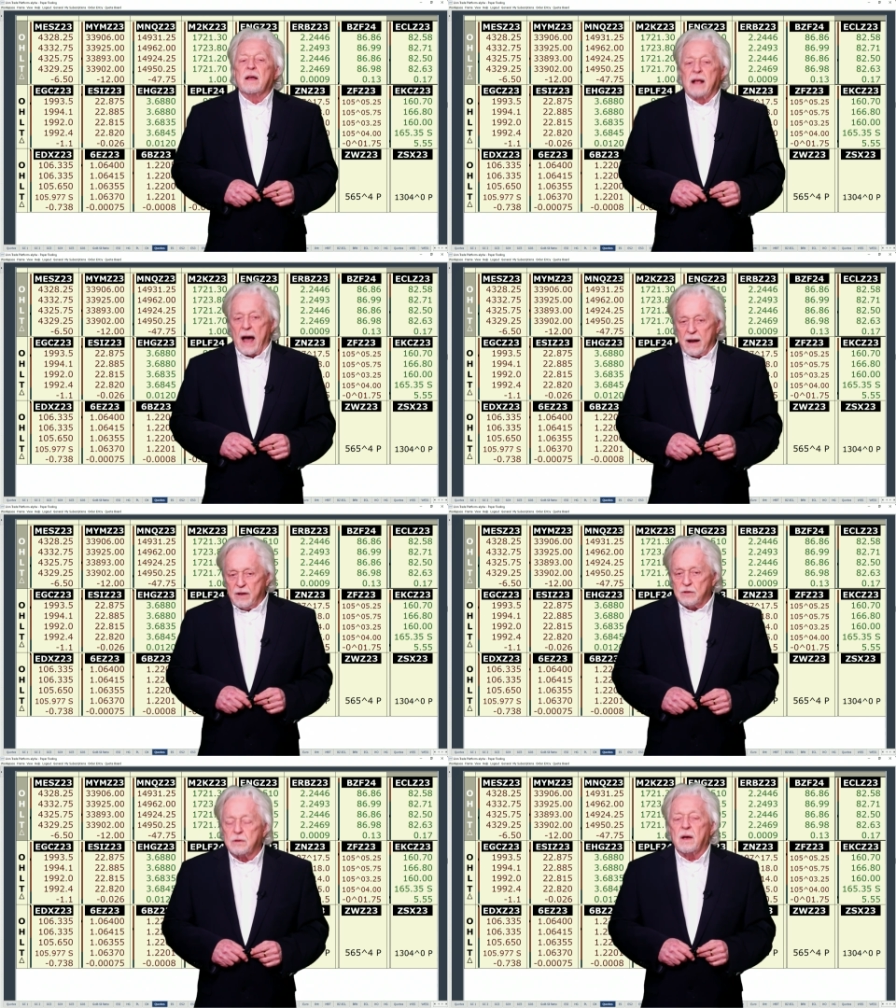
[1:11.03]
got
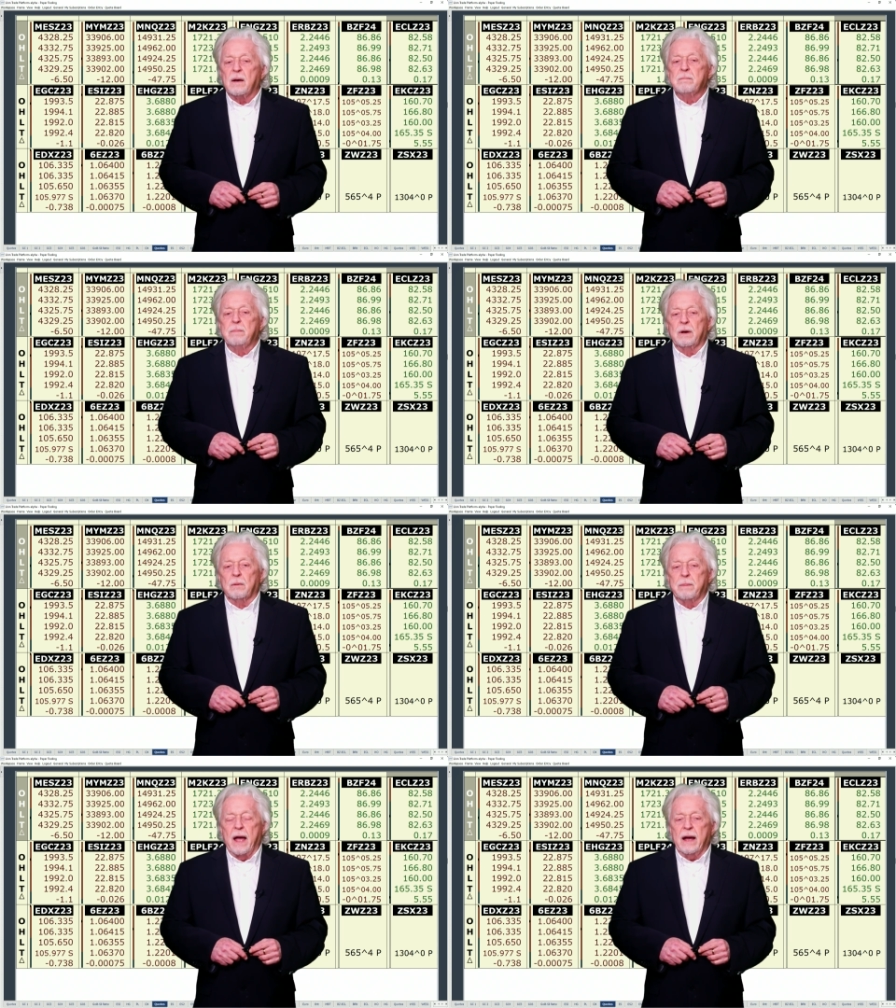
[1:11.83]
his uh, bill
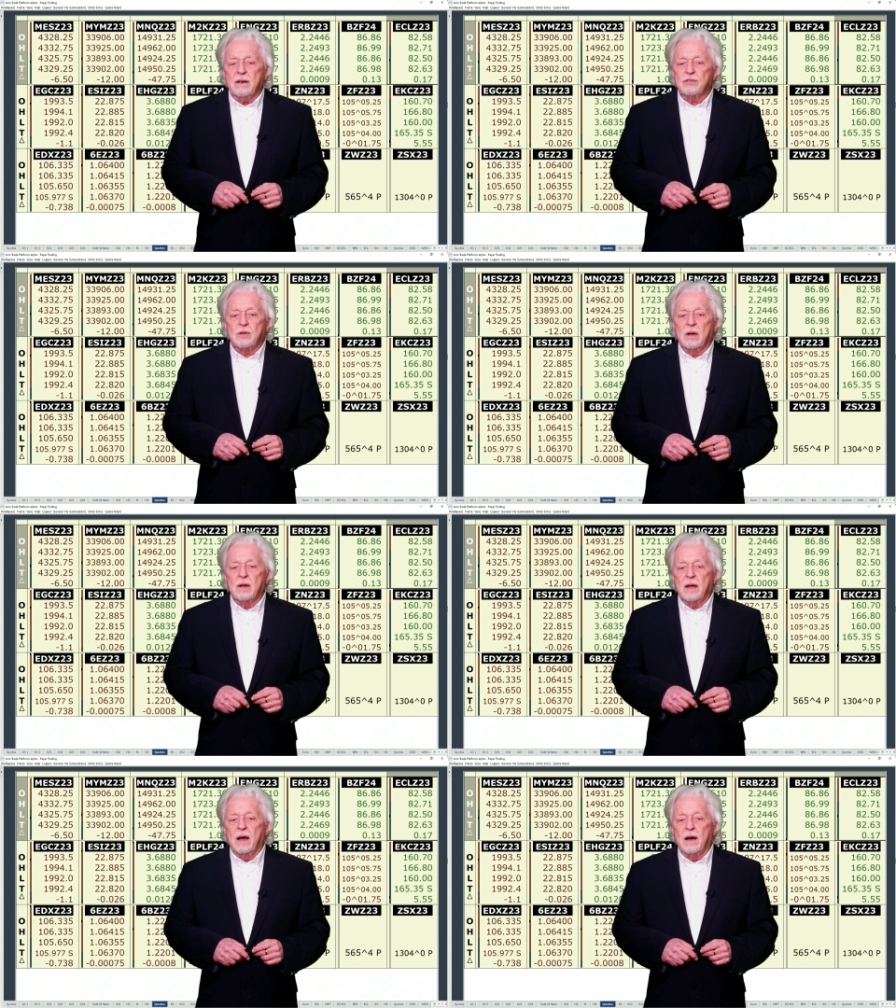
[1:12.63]
passed
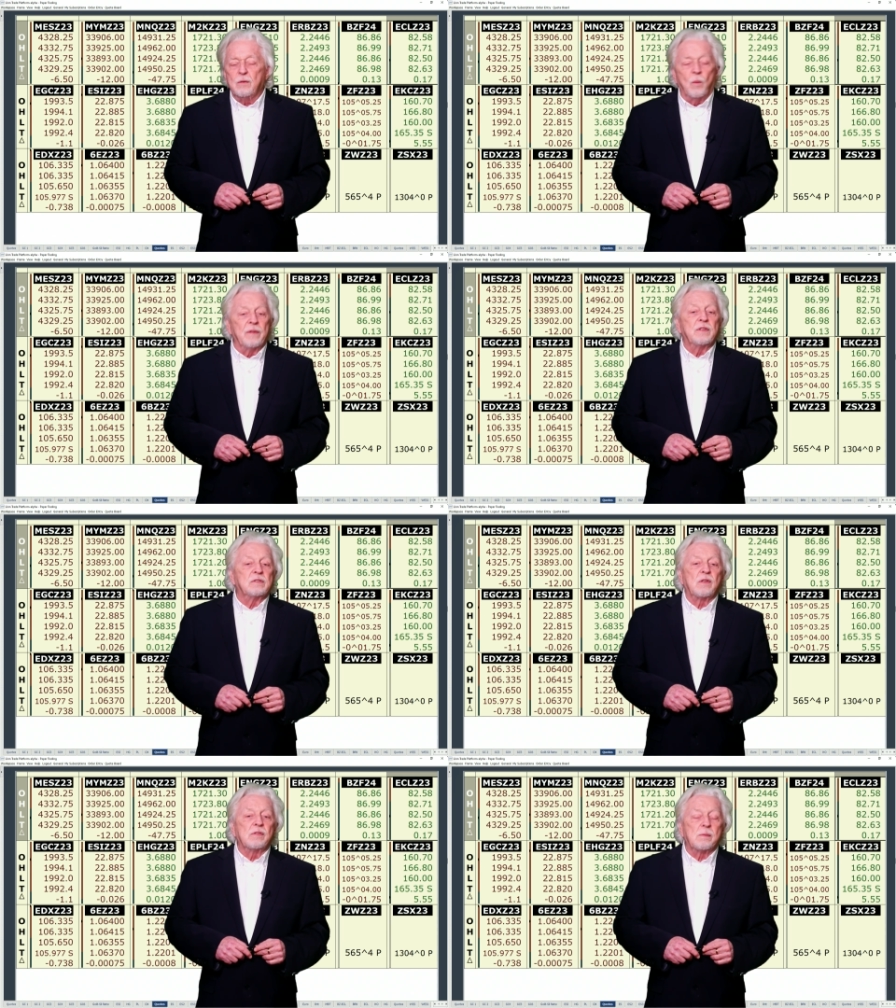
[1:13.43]
uh, one
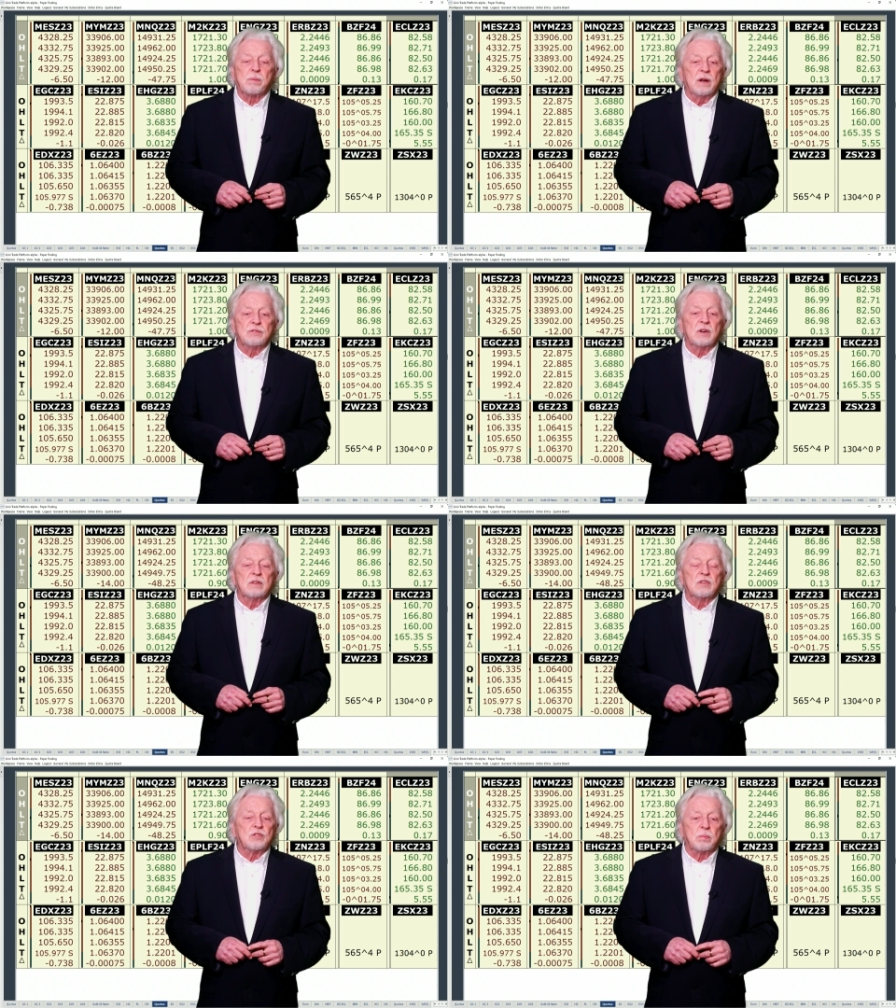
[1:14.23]
that the, the
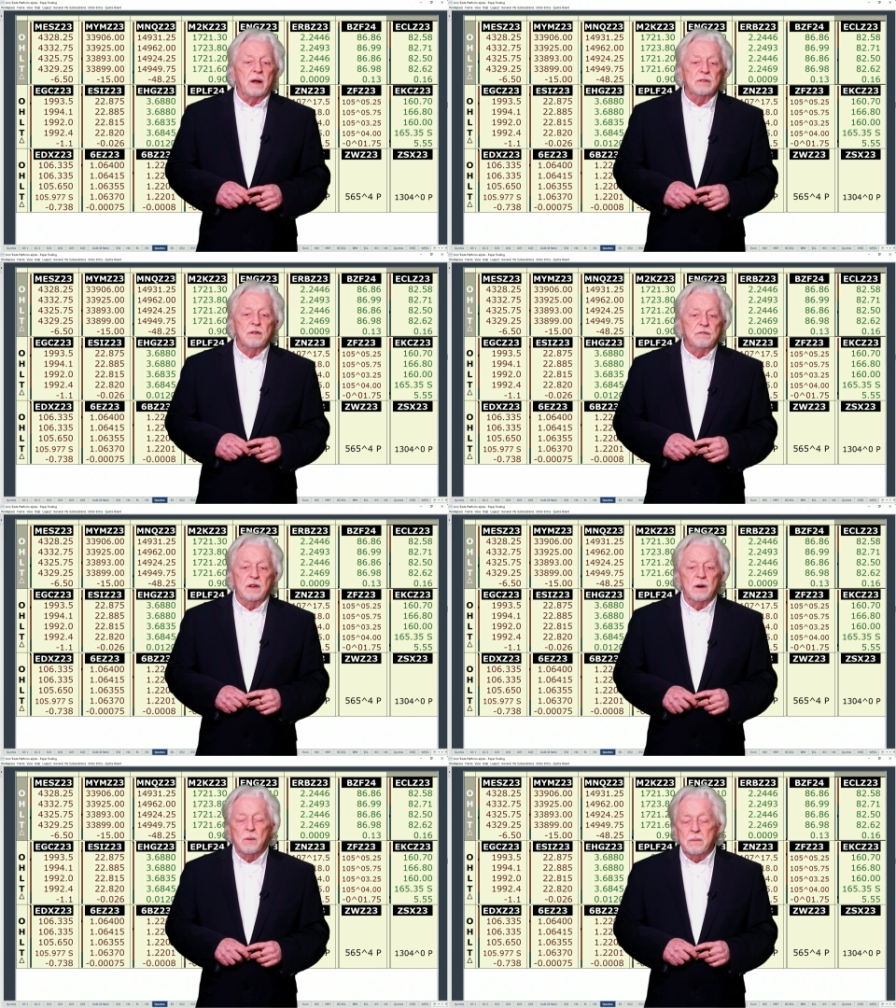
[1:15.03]
president has threatened to
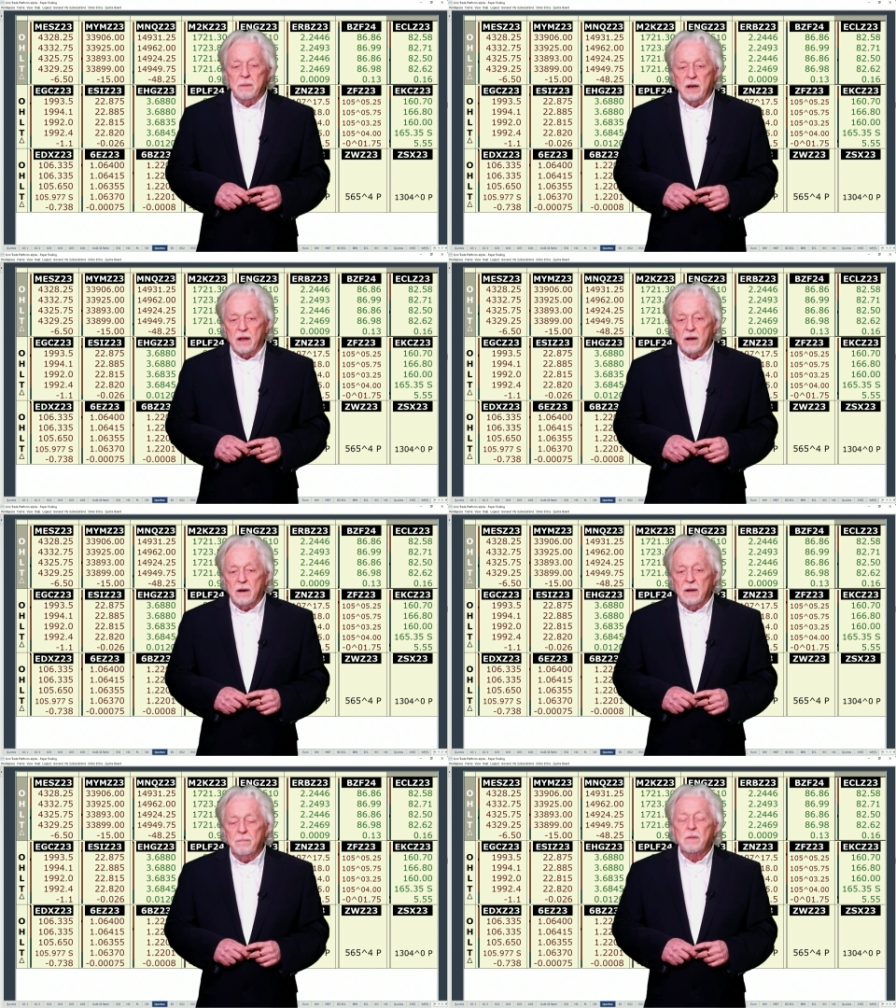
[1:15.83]
veto
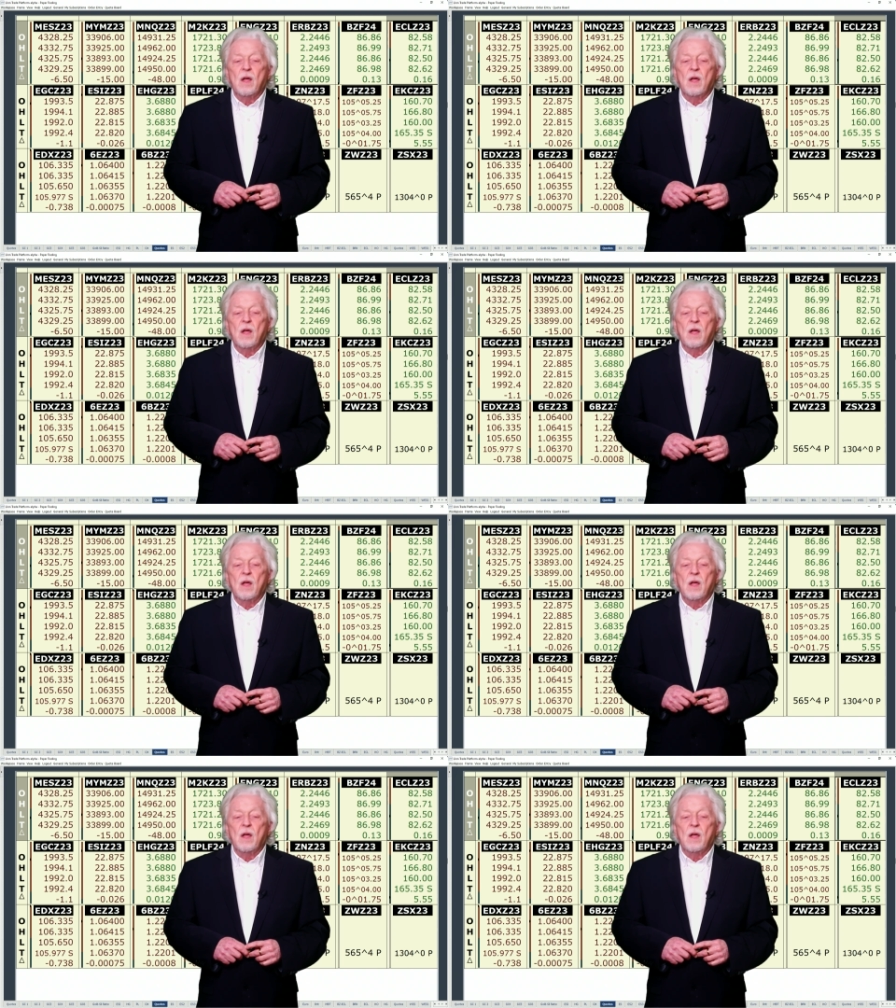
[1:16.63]
immediately